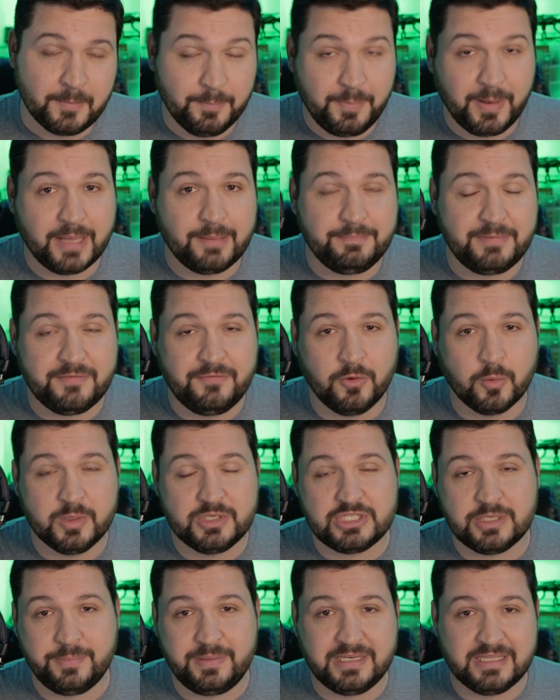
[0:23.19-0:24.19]
But before we
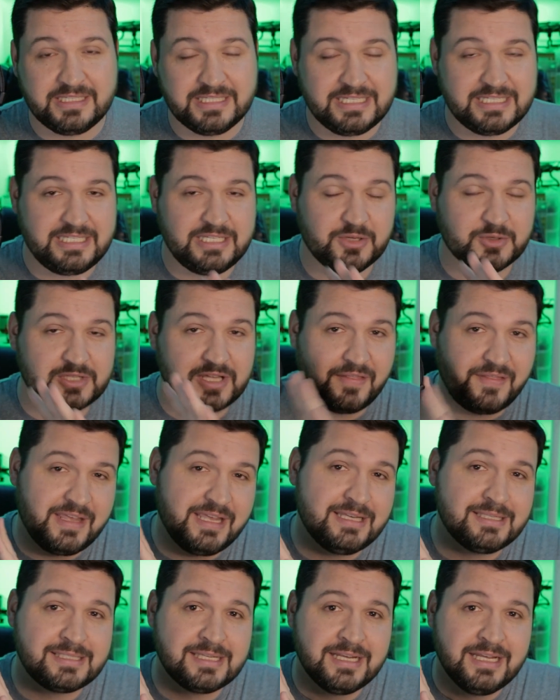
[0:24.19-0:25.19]
jump into the details on
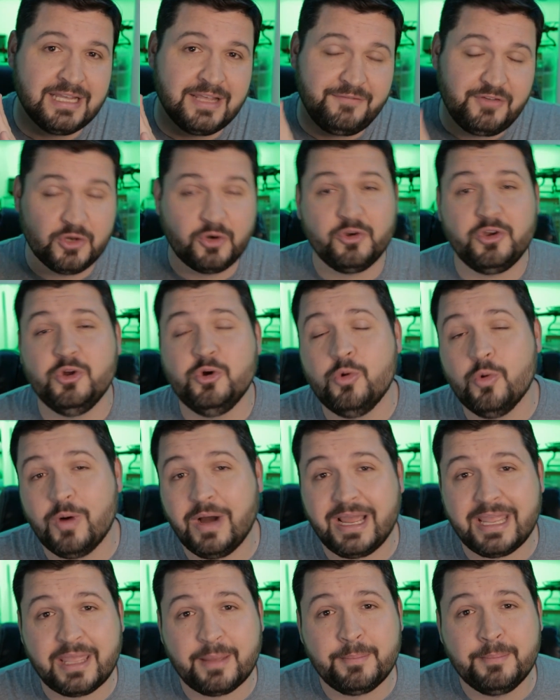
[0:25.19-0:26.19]
these, if you don't know who
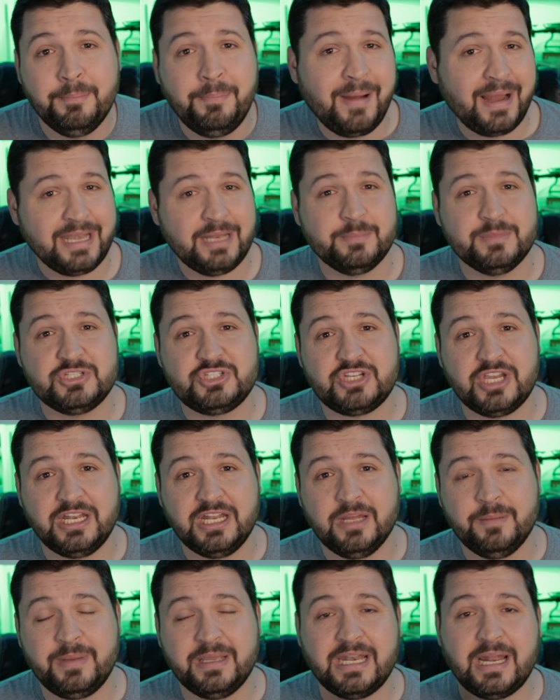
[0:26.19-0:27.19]
I am, my name is
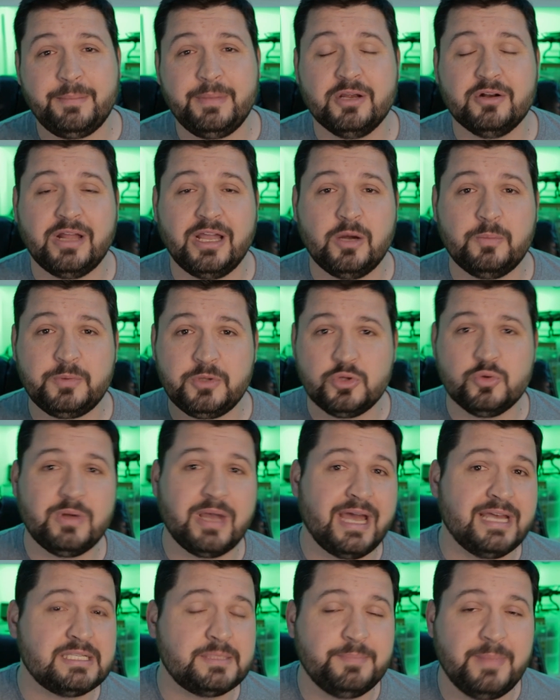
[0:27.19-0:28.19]
JDubb, and I'm here to help you
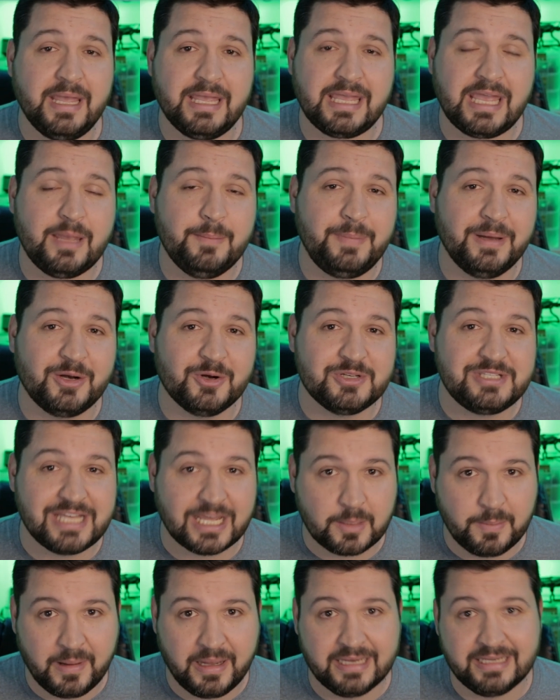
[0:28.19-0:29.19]
guys make a better
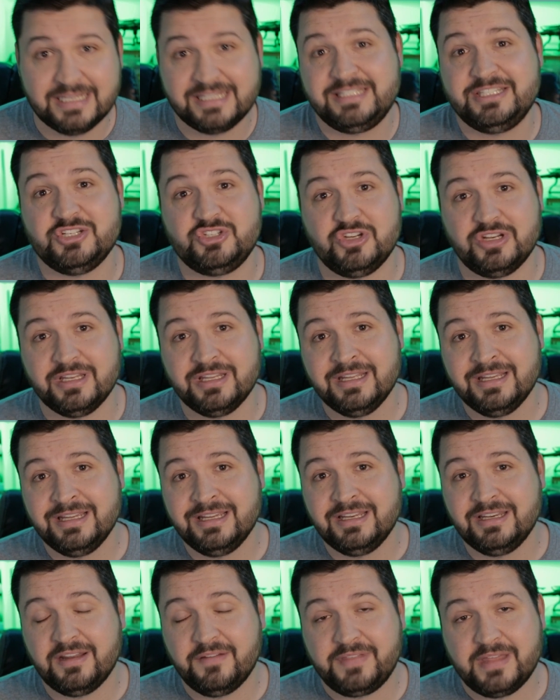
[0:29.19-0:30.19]
tech buying decision.
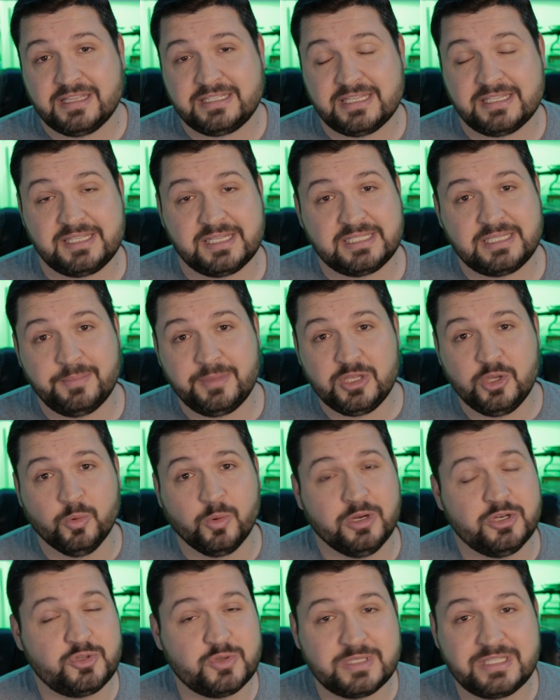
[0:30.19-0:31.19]
Now, if that sounds like something
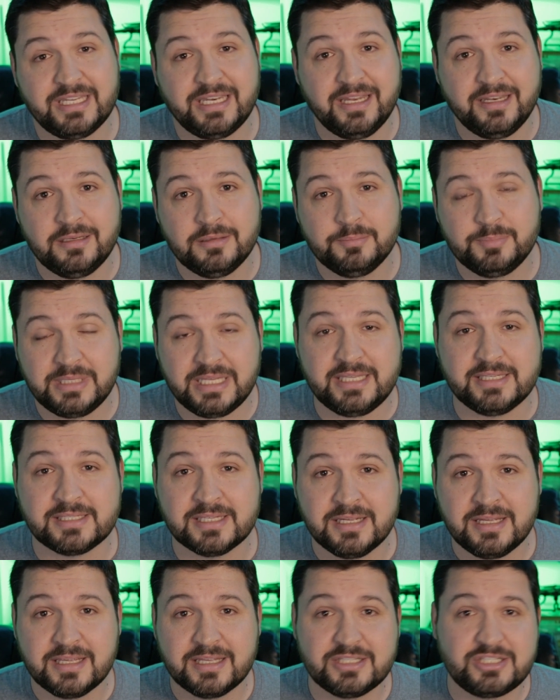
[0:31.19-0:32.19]
you're interested in, please
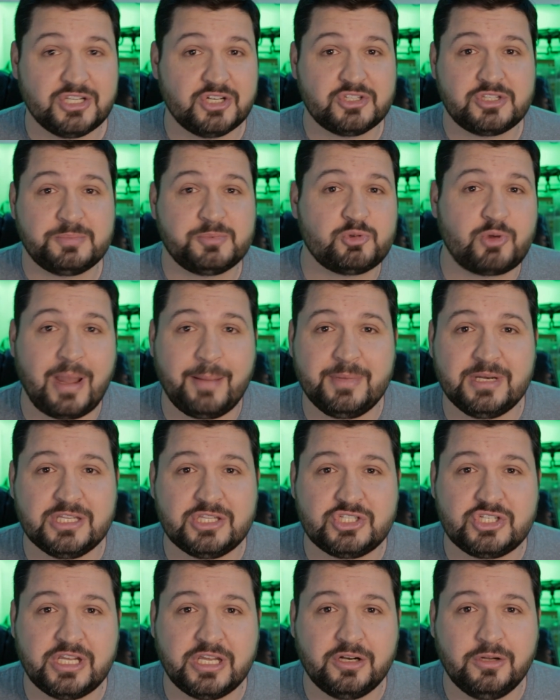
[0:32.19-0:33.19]
consider subscribing to
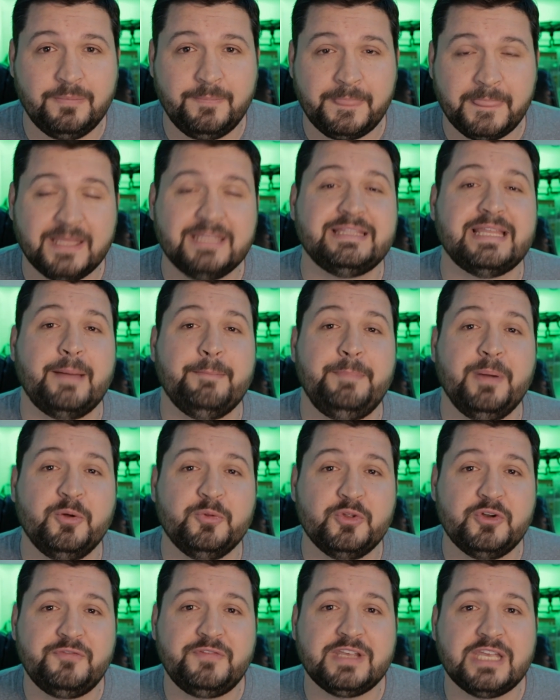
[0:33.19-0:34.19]
the channel, hit that bell
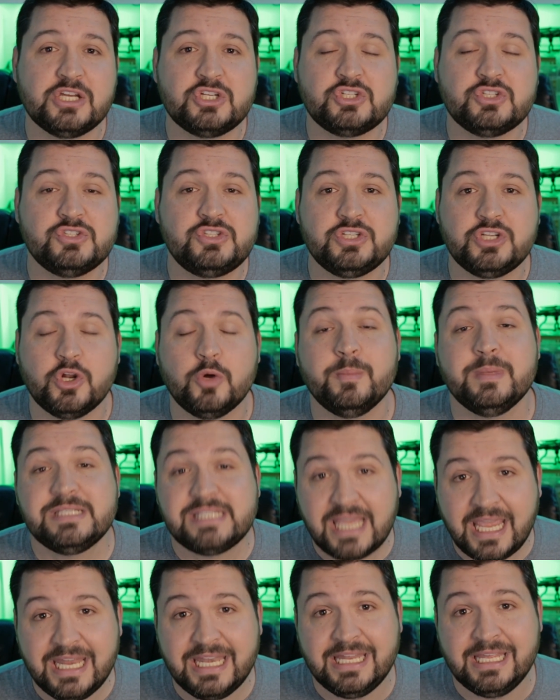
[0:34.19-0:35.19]
notification so you don't
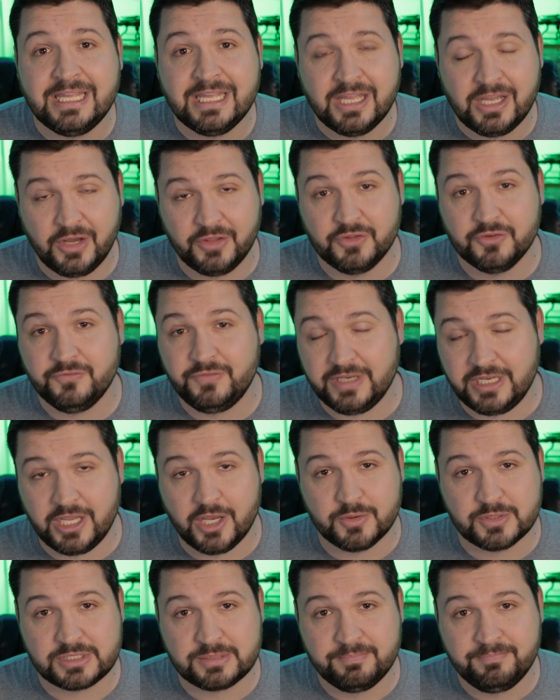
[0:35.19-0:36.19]
miss any other
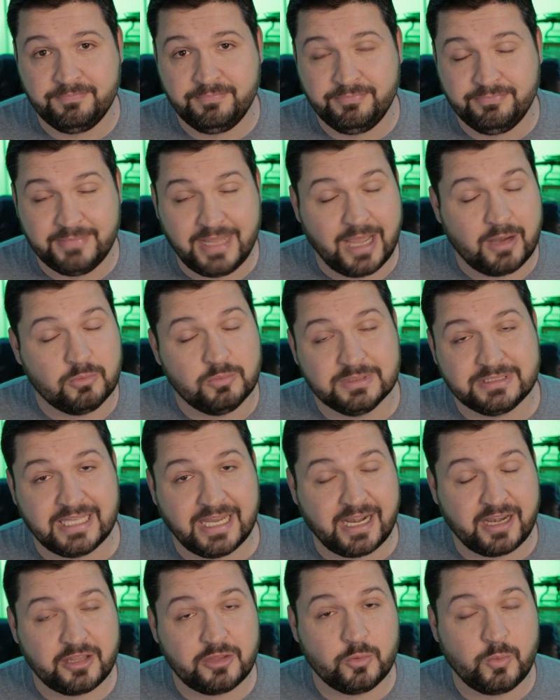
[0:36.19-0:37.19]
videos. Now, with
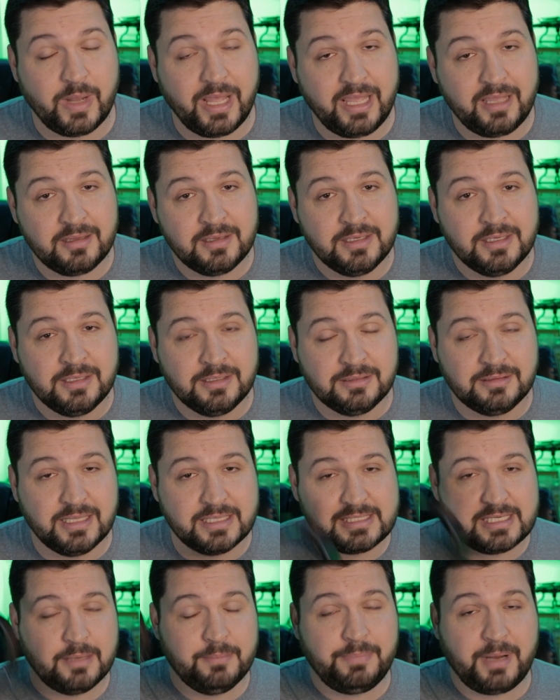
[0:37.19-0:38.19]
that out of the way,
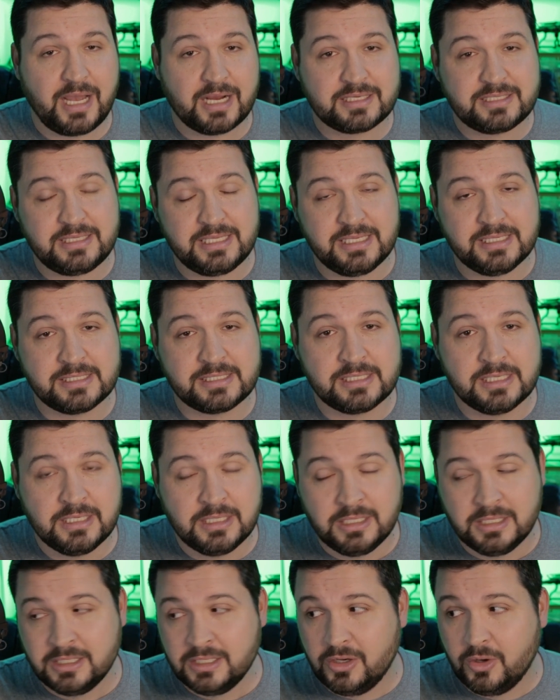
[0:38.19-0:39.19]
let's unbox these
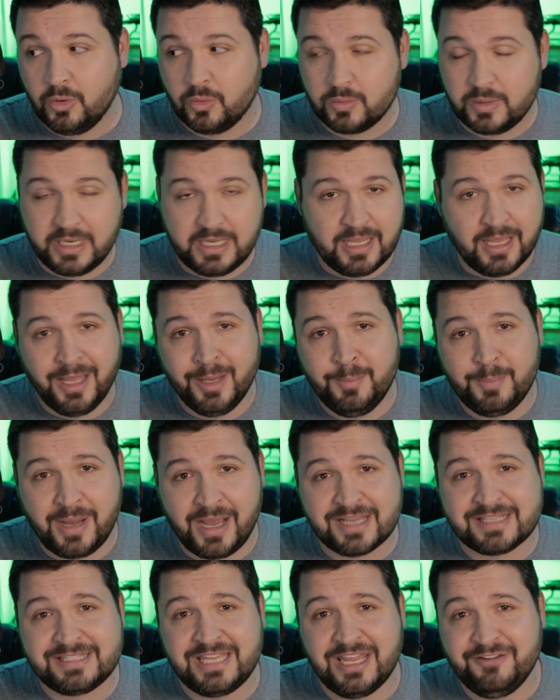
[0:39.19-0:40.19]
already
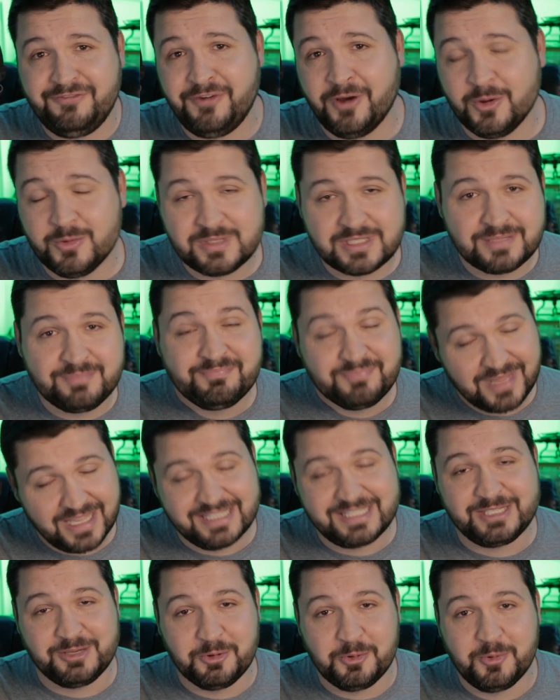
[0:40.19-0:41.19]
unboxed headphones
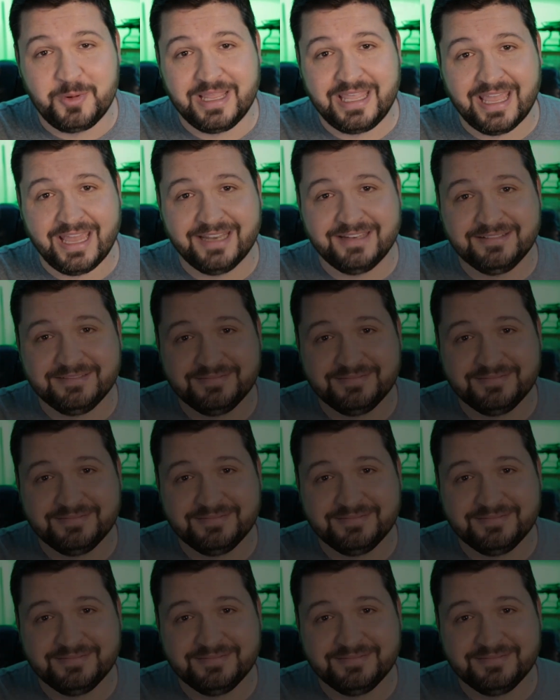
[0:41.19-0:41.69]
and see what we get.